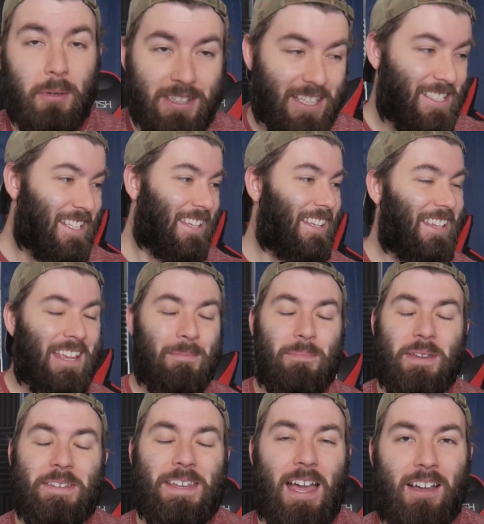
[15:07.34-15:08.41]
But they said that they'd
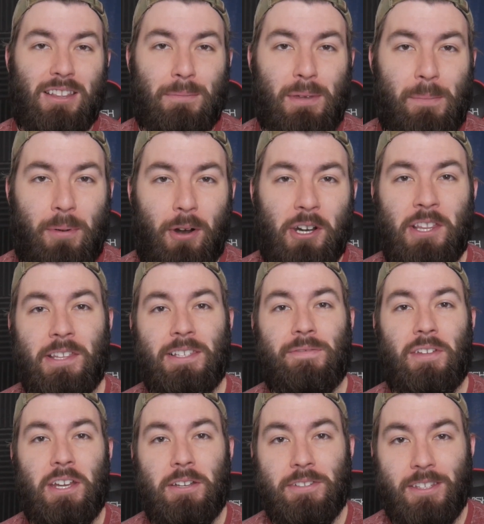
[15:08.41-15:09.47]
be down to be part of these
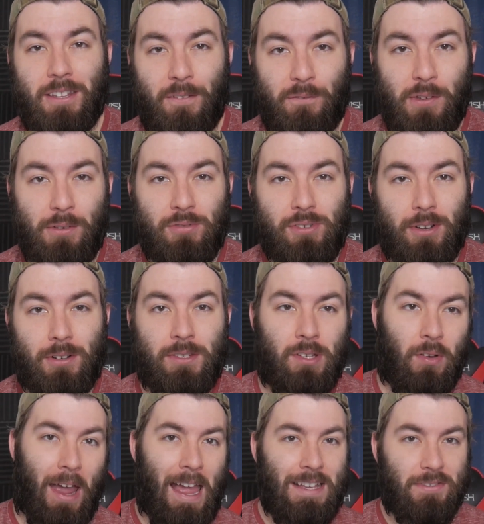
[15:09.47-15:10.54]
videos in the future,
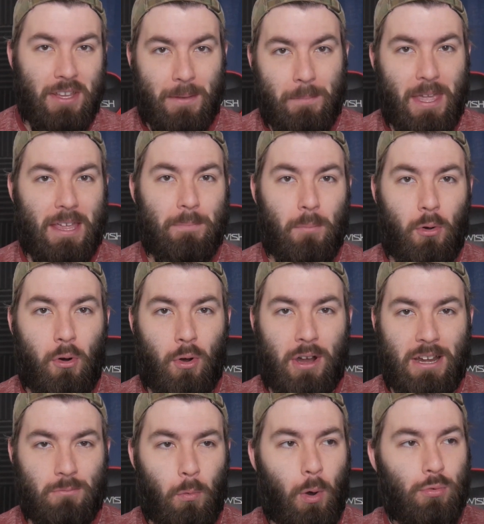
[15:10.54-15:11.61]
so as they make more,
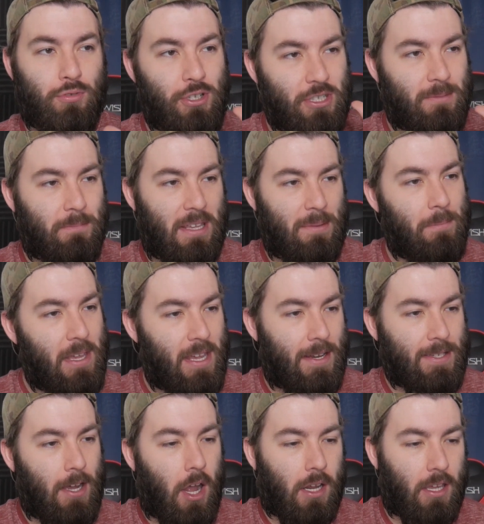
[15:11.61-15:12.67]
it won't just be me
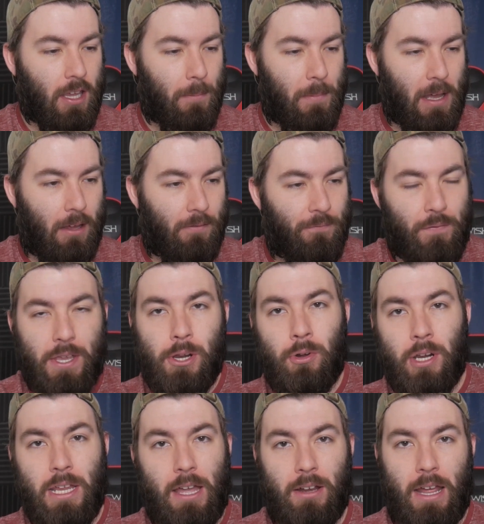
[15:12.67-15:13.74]
talking about
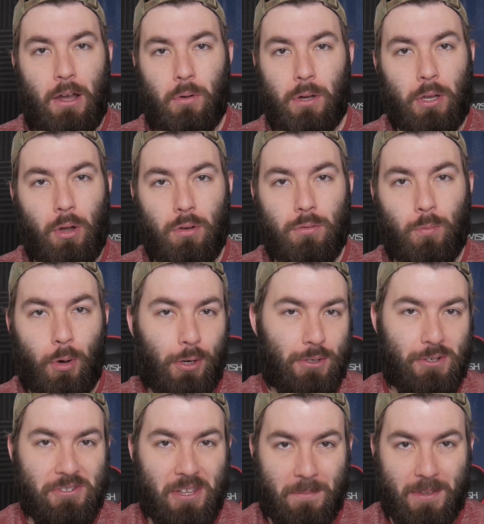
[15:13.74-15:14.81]
figuring out how a code
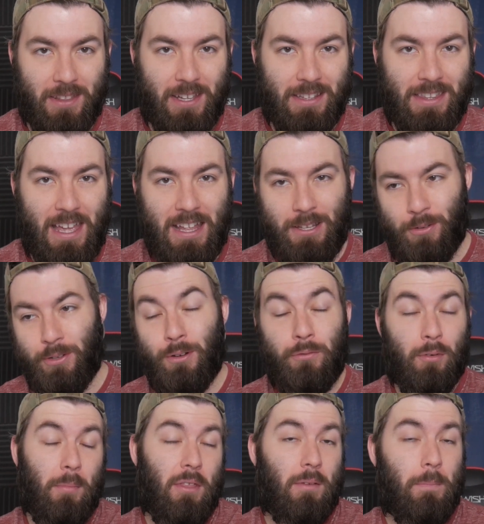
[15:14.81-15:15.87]
works or something like that. You'll hear
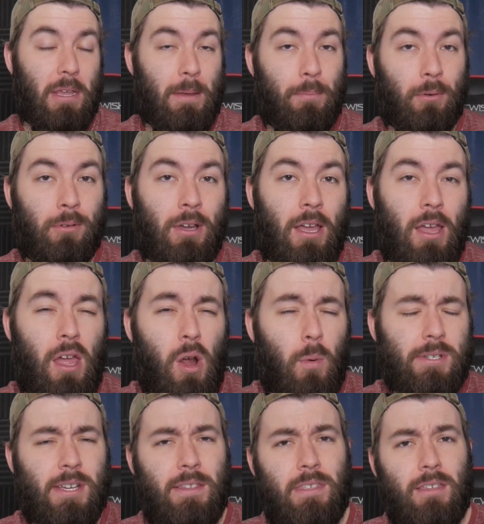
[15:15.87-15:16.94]
from other people,
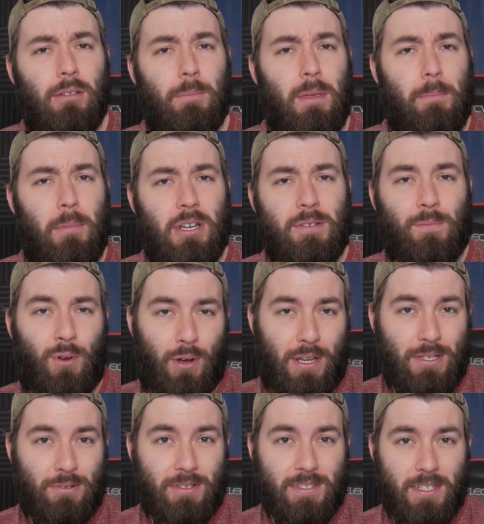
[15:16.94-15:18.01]
which I think will be much more
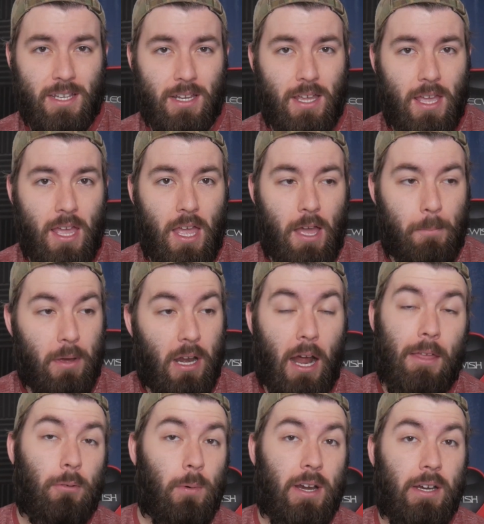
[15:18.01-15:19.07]
interesting. But
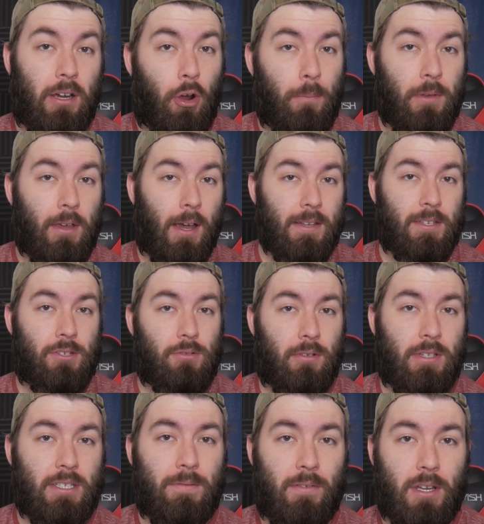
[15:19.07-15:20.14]
either way, I hope you guys
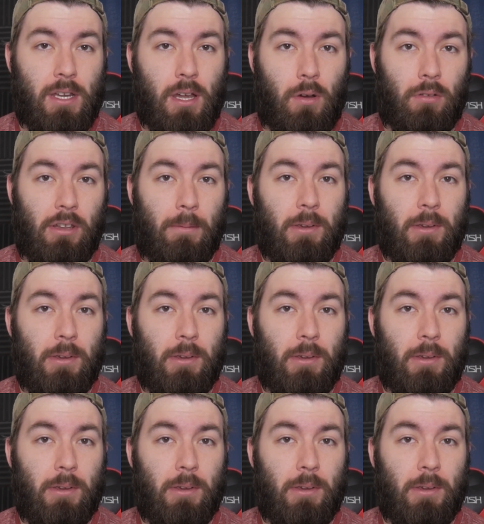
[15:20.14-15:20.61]
enjoyed this video.